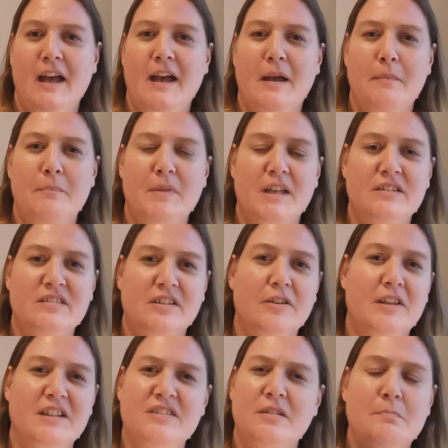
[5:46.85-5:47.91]
And so
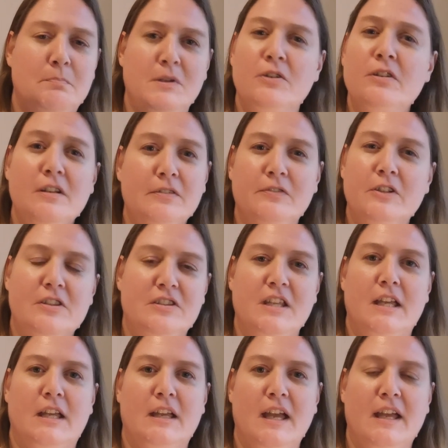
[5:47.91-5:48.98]
that's a beautiful
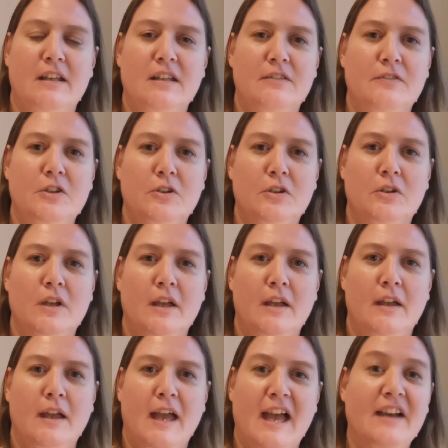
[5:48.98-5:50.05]
thing. And if you
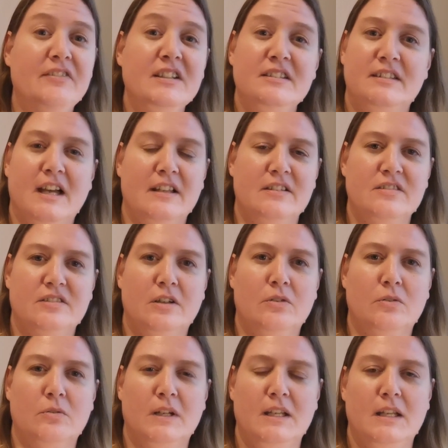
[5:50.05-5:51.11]
haven't done so
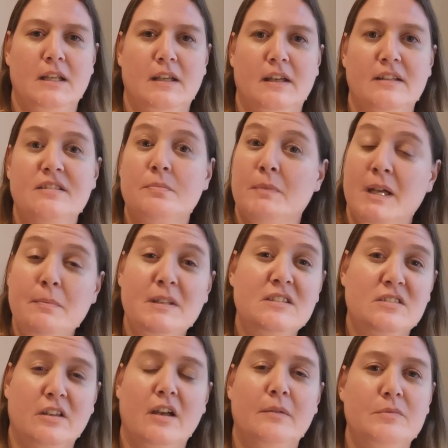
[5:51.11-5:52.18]
already, it's maybe
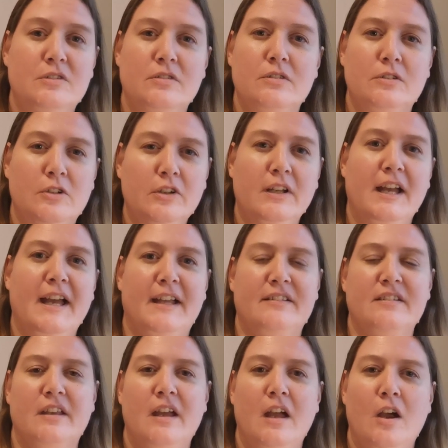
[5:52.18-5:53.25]
time to look
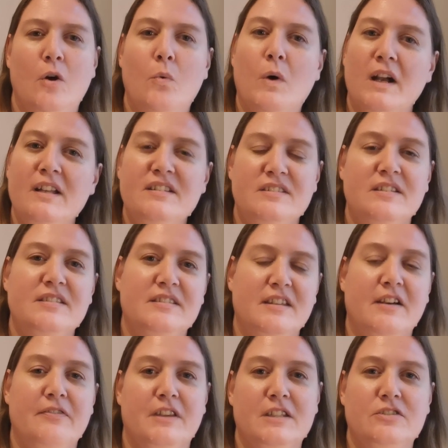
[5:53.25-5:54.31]
at what is the
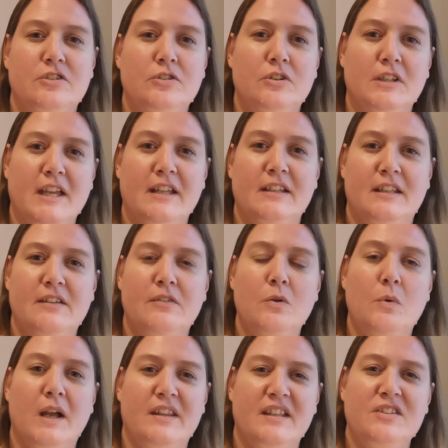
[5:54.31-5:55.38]
stuff that you can give
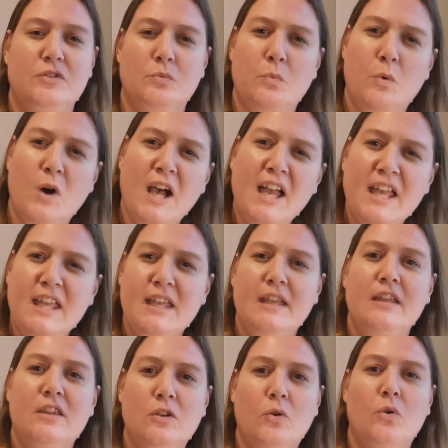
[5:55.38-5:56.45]
away that's
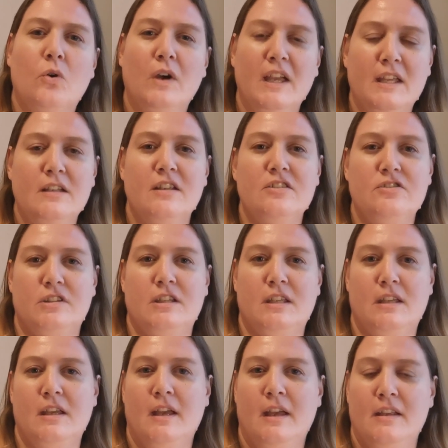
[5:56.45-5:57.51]
weighing your
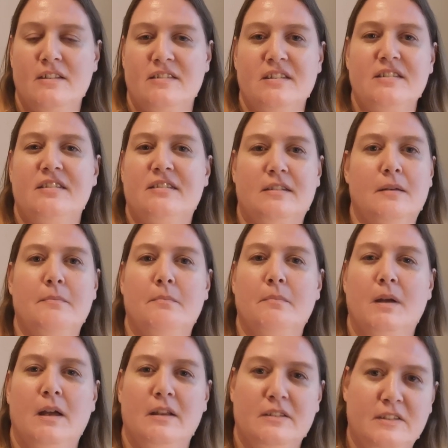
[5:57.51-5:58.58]
energy
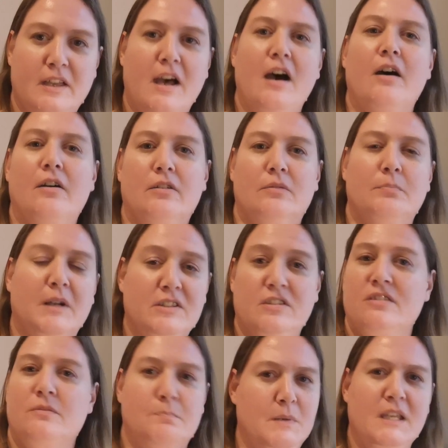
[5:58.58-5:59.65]
system down by
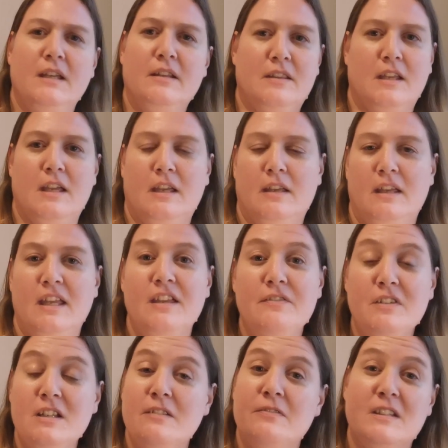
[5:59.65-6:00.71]
just being there,
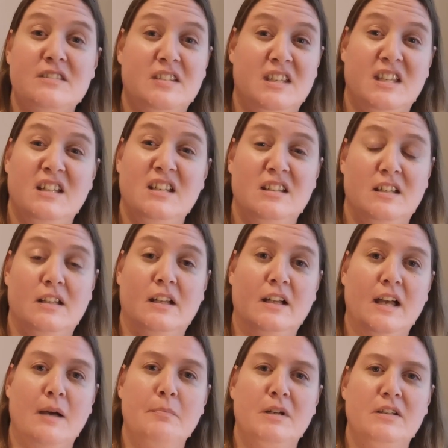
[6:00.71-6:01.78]
even if it's hidden in a
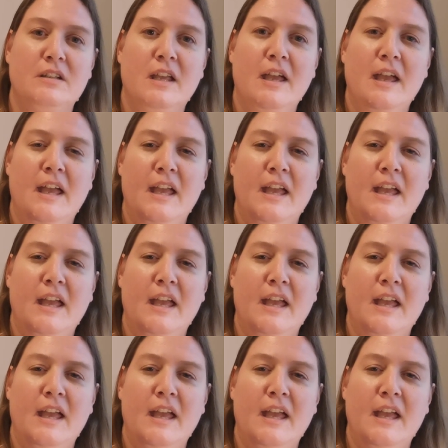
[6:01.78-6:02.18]
cupboard,